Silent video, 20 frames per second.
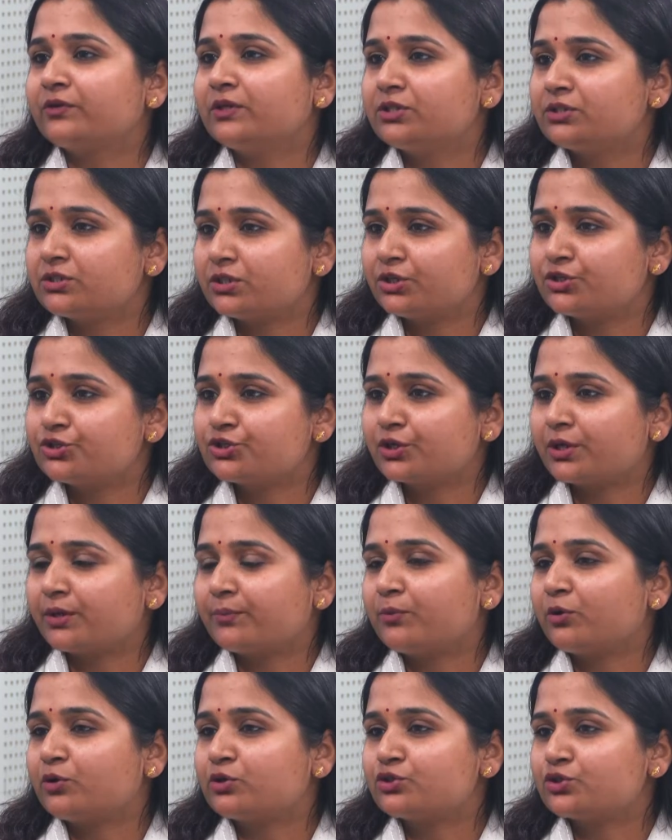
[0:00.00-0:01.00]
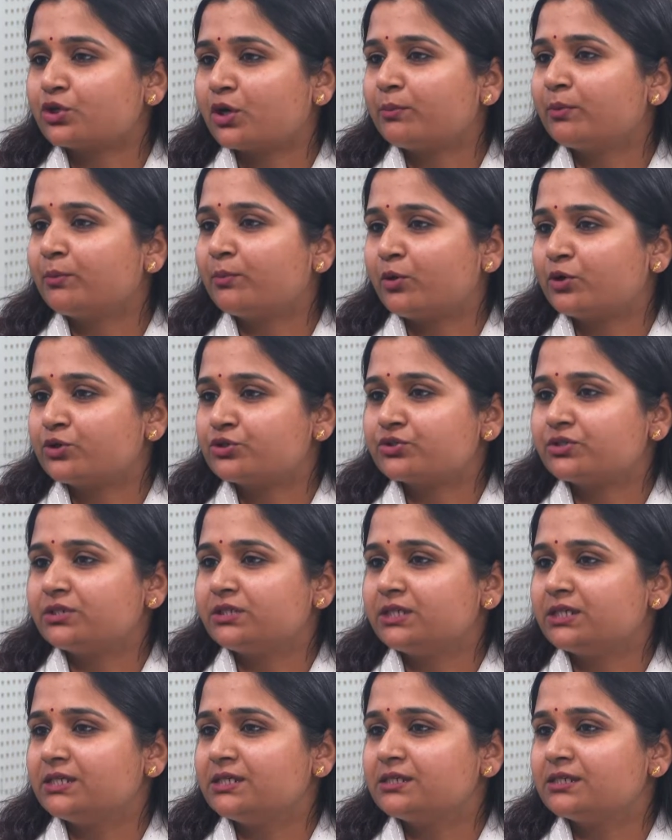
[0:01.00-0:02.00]
internship or job
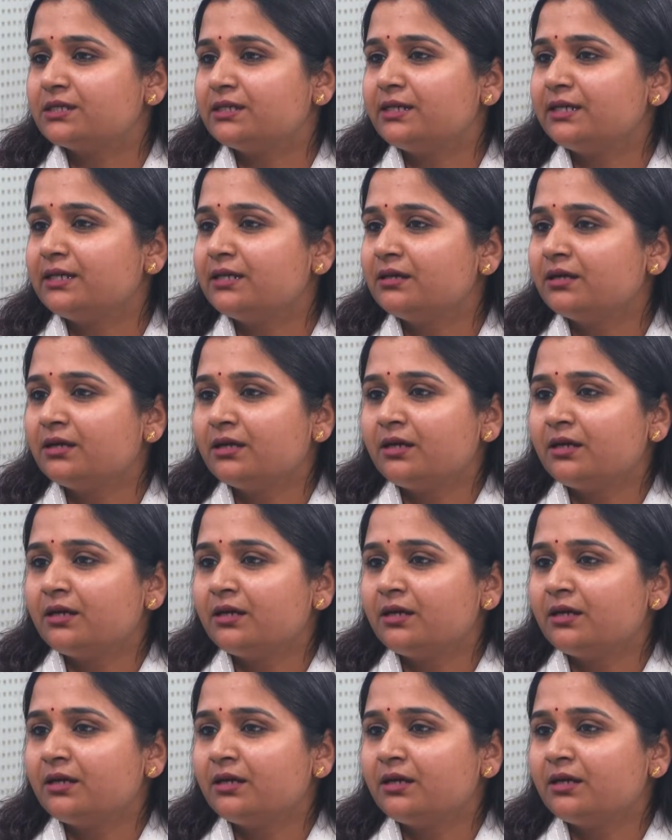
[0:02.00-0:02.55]
opportunities in